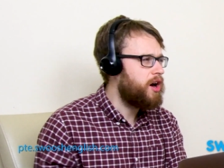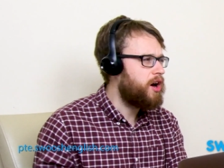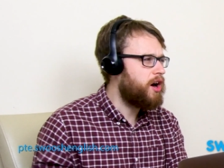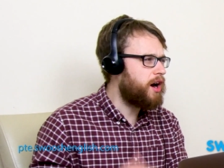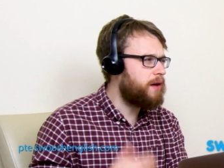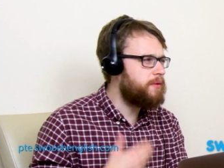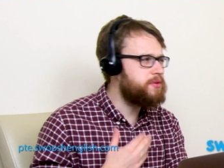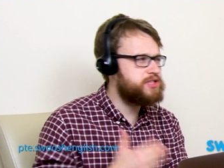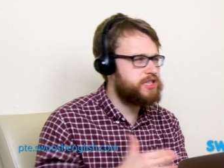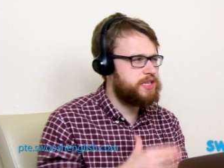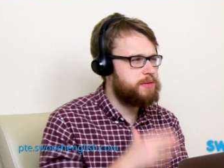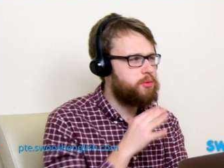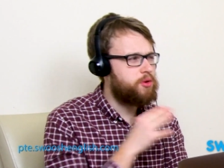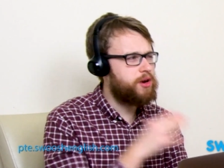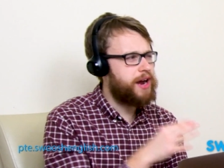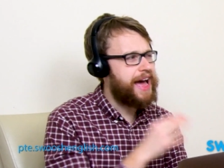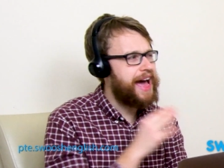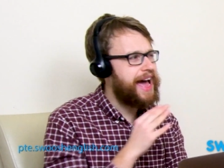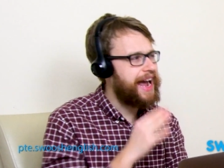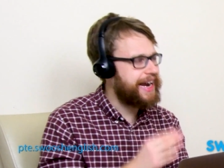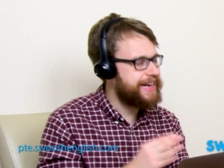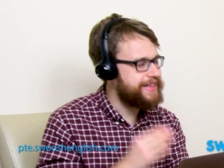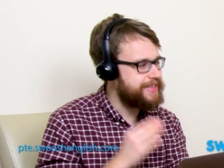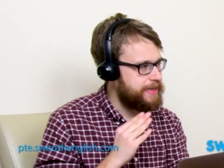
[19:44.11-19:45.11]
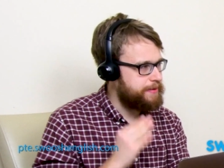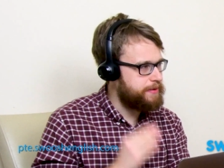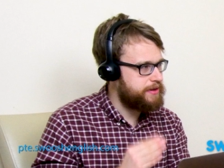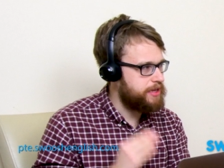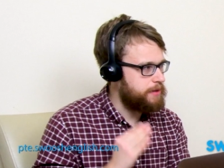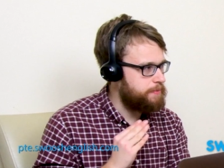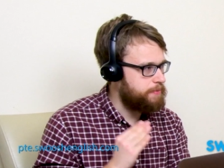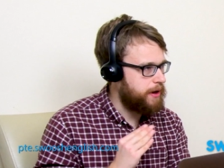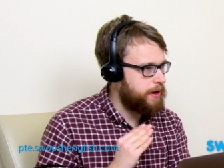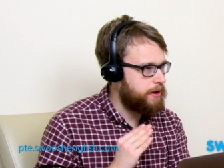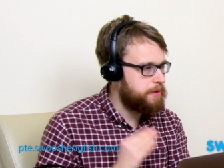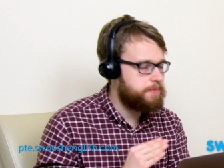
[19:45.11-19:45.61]
Obviously, the more academic,
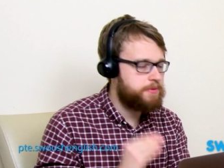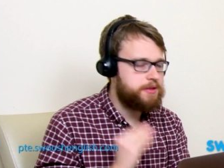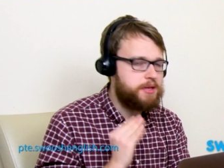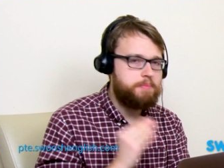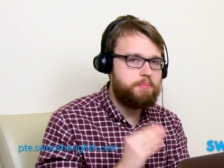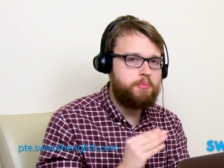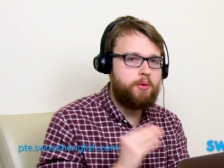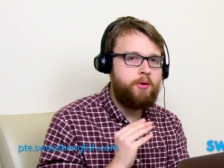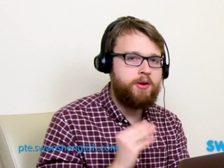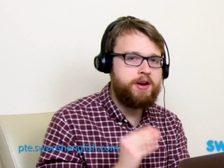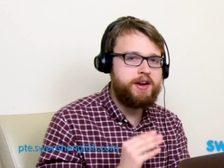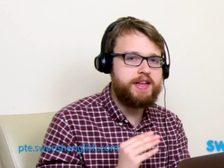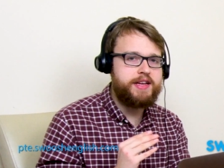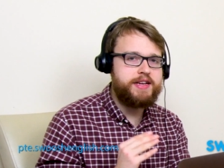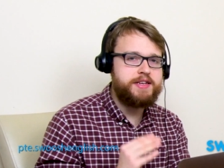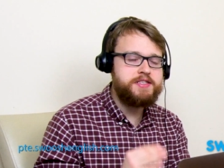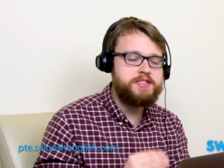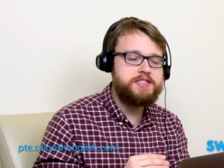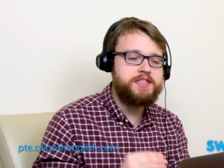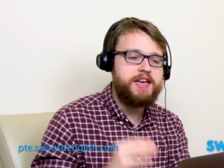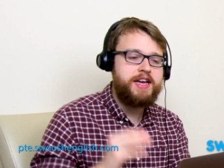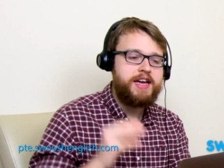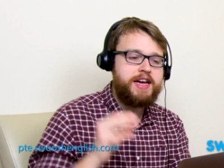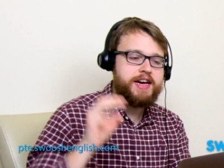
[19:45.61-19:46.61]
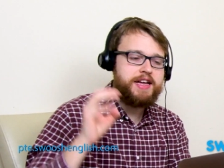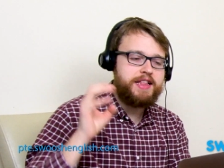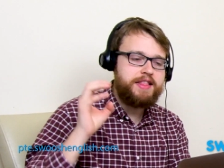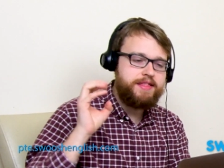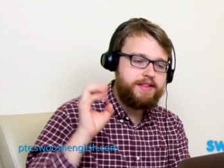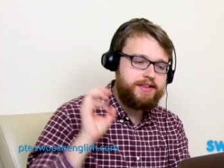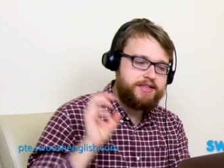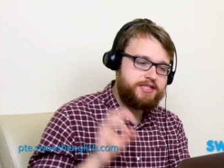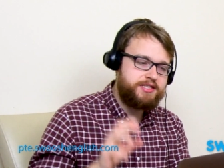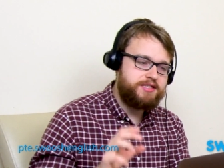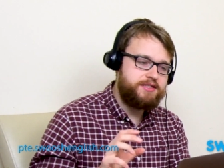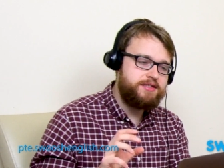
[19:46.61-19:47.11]
the better. But the point is,
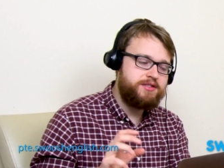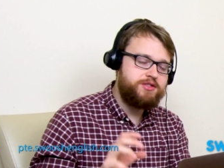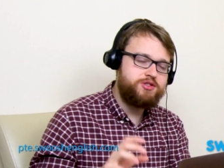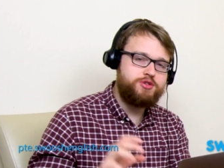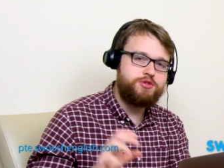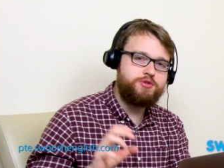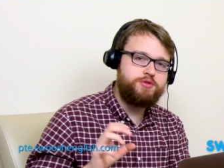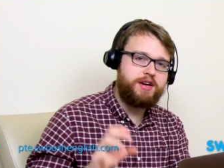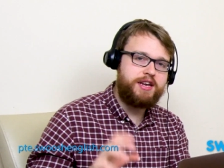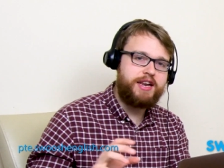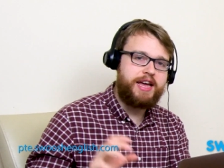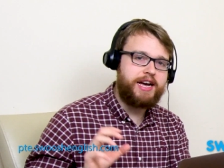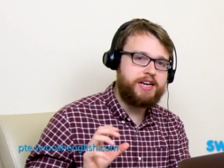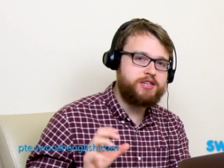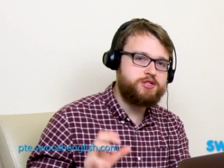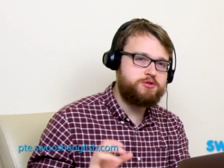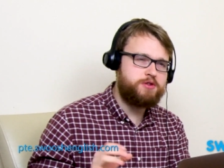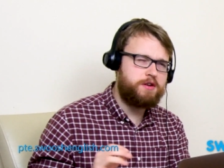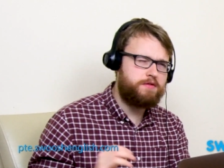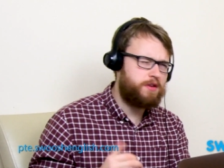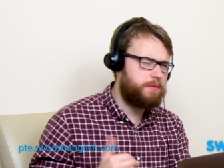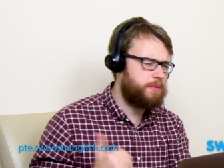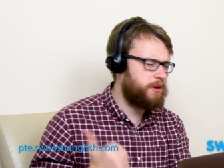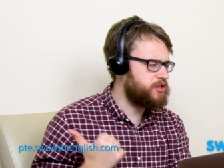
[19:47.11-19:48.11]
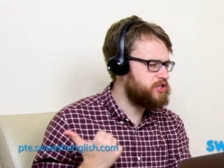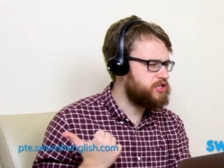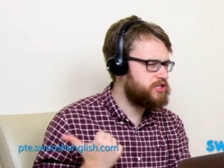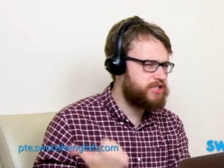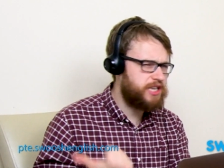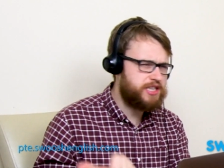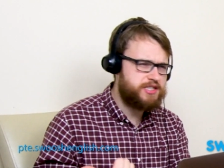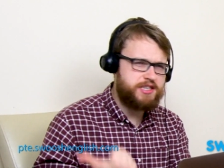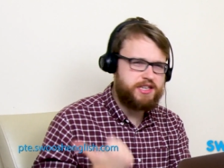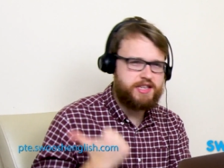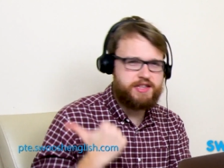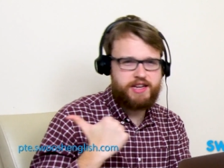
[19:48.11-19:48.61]
listen to an excerpt about
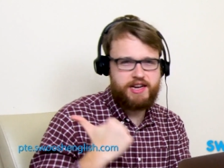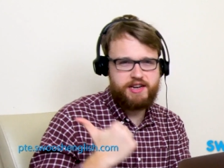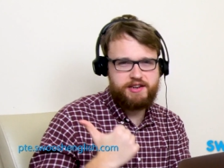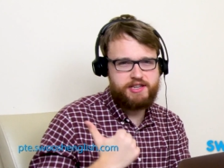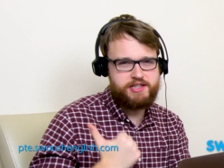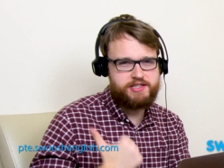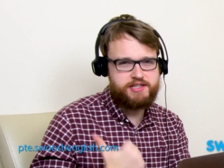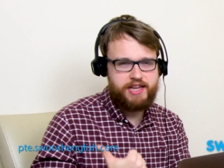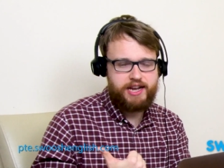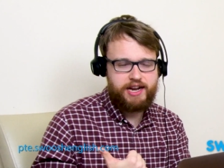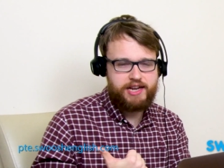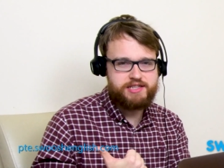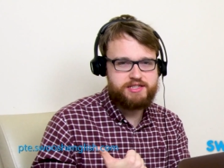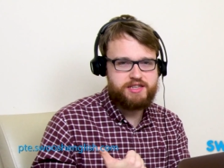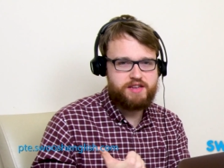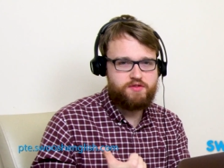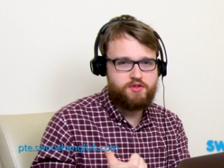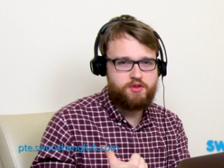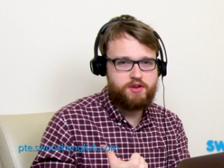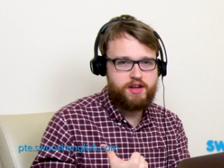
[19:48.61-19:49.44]
60 to 90 seconds if